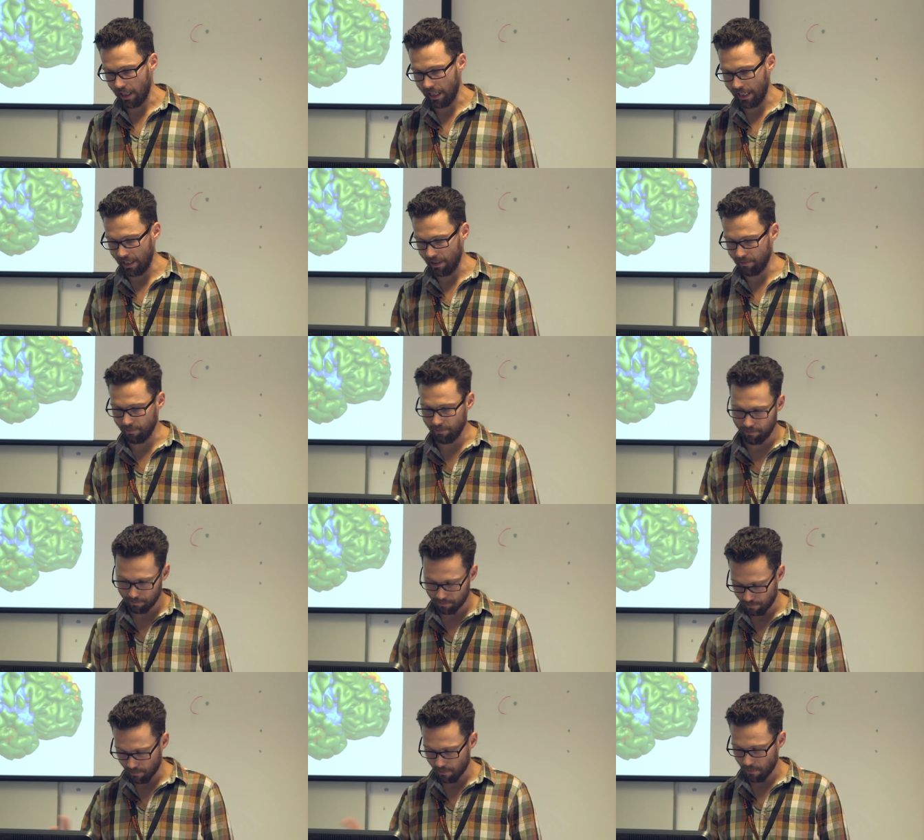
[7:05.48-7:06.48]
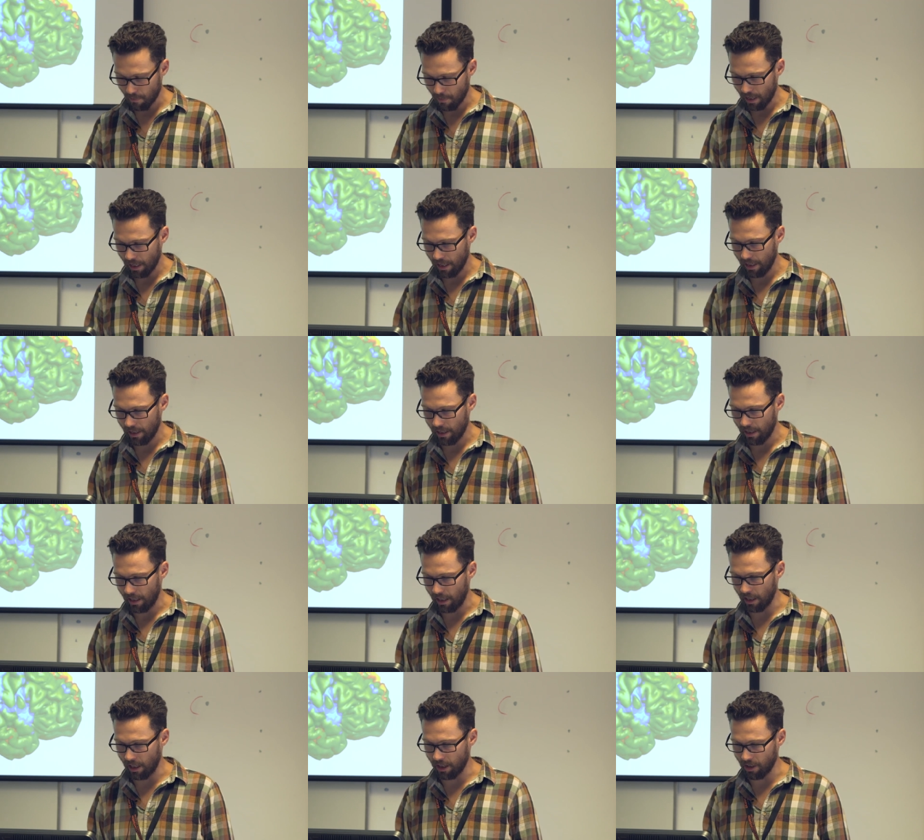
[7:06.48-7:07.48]
I'll
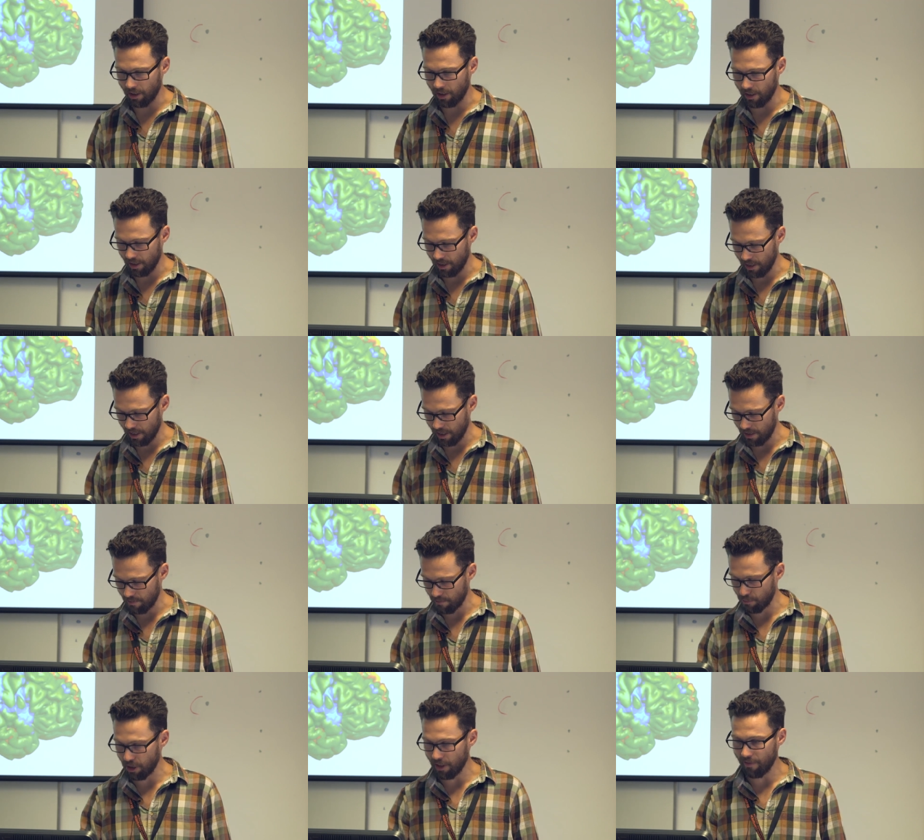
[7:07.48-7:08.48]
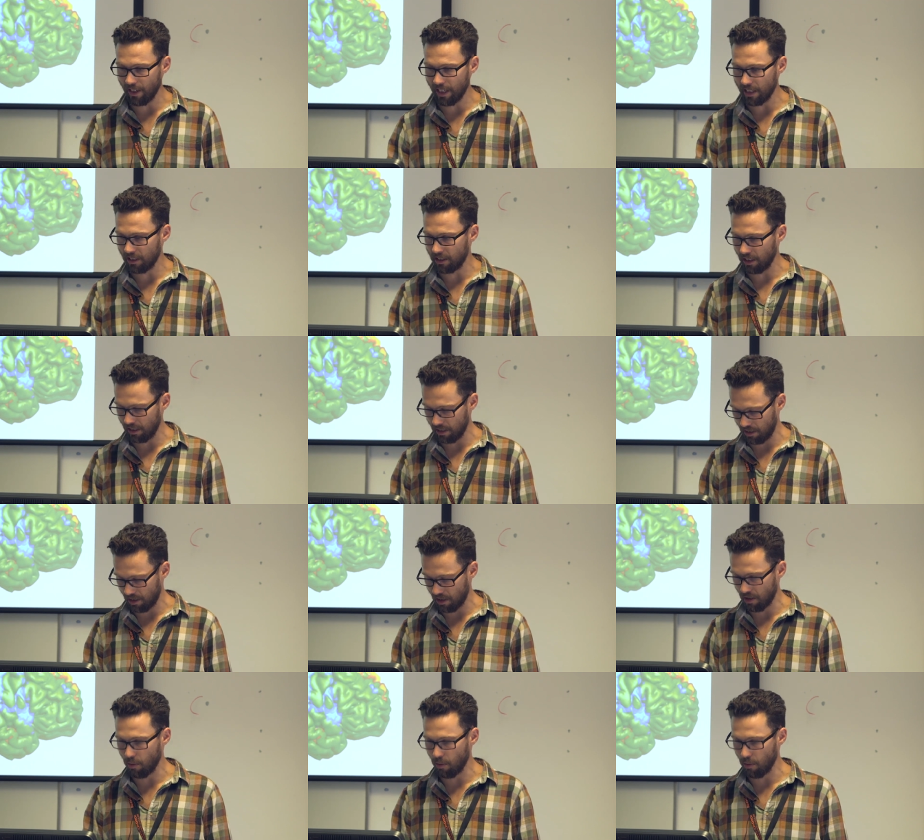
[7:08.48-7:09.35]
argue briefly is